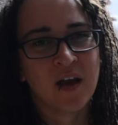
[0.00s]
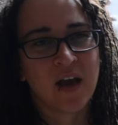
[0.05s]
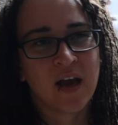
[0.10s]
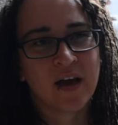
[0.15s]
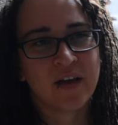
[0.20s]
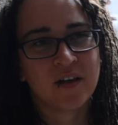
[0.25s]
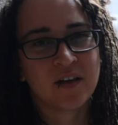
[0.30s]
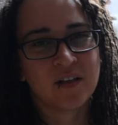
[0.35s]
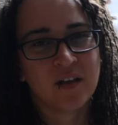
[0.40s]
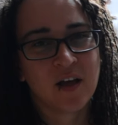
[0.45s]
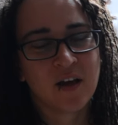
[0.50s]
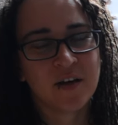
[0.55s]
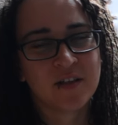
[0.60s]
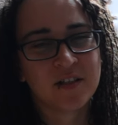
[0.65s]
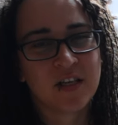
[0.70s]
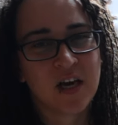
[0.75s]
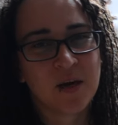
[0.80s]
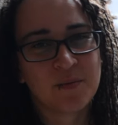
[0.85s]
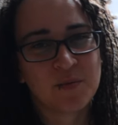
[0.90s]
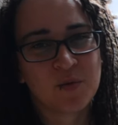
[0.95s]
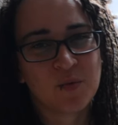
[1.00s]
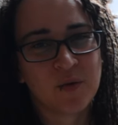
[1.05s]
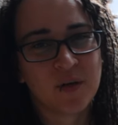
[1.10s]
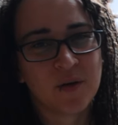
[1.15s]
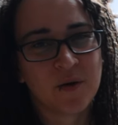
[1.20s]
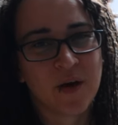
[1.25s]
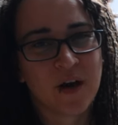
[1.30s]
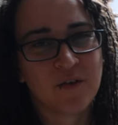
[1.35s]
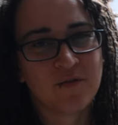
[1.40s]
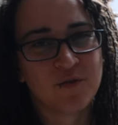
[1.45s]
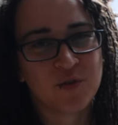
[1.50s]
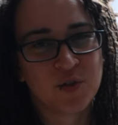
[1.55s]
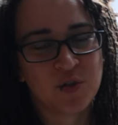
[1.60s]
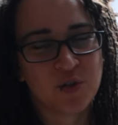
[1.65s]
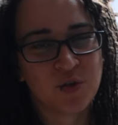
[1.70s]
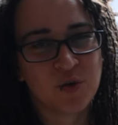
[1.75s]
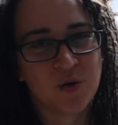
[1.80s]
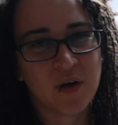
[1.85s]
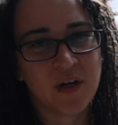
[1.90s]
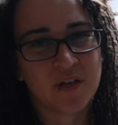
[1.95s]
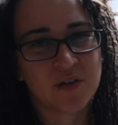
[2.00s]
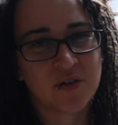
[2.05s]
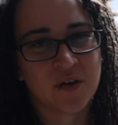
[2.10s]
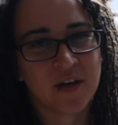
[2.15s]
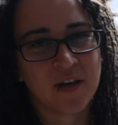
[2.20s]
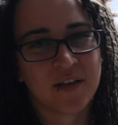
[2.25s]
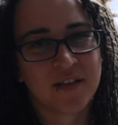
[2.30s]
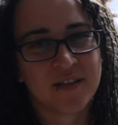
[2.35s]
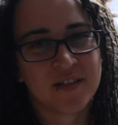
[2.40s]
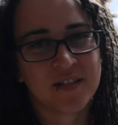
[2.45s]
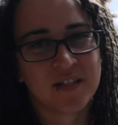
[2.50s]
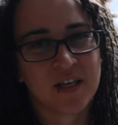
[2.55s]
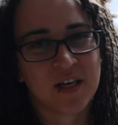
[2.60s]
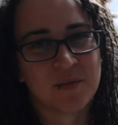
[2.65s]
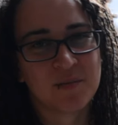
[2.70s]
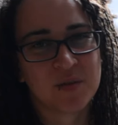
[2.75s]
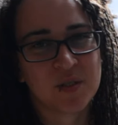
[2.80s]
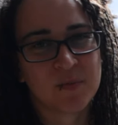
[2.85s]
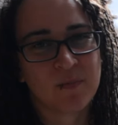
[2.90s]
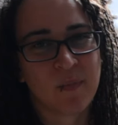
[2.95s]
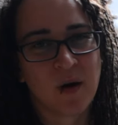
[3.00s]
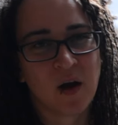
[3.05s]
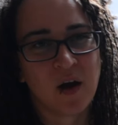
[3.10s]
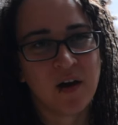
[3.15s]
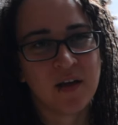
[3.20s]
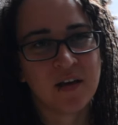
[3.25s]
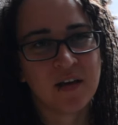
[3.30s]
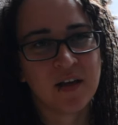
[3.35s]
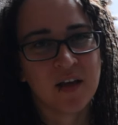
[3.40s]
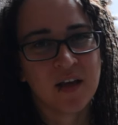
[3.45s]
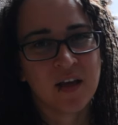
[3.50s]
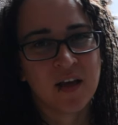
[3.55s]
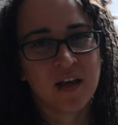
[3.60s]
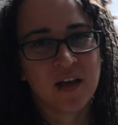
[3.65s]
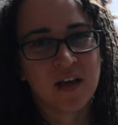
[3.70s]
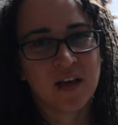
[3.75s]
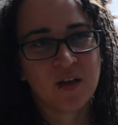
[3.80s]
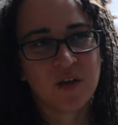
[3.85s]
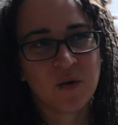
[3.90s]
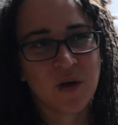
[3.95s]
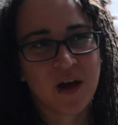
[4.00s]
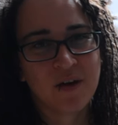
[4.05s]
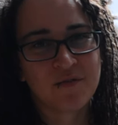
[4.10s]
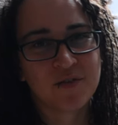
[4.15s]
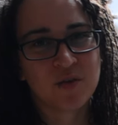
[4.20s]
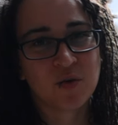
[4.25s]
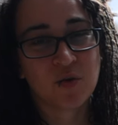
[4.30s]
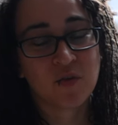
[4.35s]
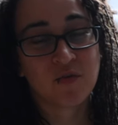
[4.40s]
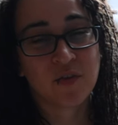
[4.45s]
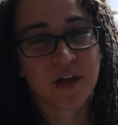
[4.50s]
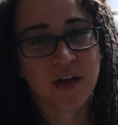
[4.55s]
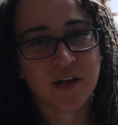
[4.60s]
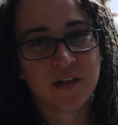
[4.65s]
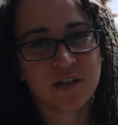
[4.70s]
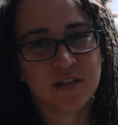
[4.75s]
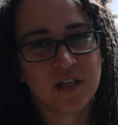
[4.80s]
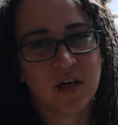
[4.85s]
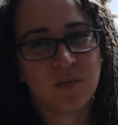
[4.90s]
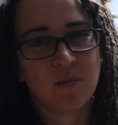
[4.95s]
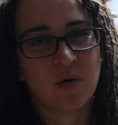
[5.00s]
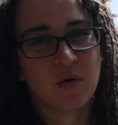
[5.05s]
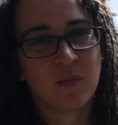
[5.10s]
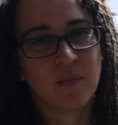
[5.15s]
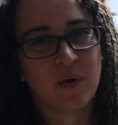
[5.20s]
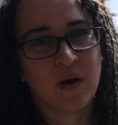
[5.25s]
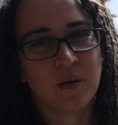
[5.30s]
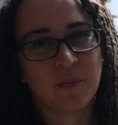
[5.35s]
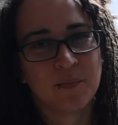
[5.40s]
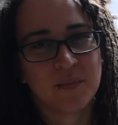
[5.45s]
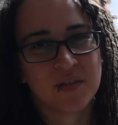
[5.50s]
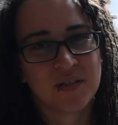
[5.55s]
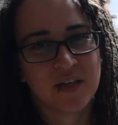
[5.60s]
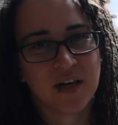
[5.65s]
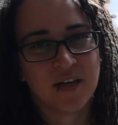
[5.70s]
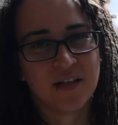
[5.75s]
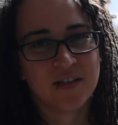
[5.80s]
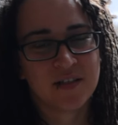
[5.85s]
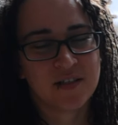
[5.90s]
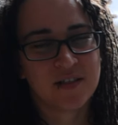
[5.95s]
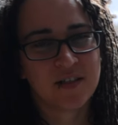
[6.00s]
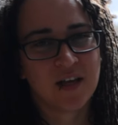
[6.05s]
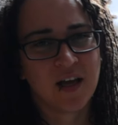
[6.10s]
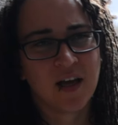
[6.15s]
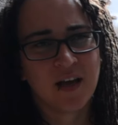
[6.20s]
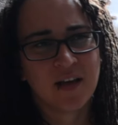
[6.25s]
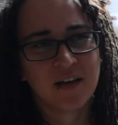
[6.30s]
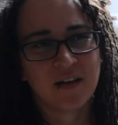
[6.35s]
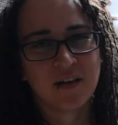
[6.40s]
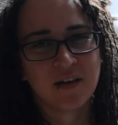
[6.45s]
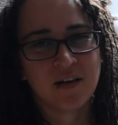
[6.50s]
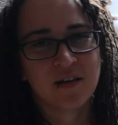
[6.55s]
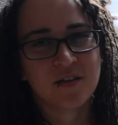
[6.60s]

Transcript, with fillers: And a lot of times when you have two entering in the same spot, you'll have sort of like a double bump side to side.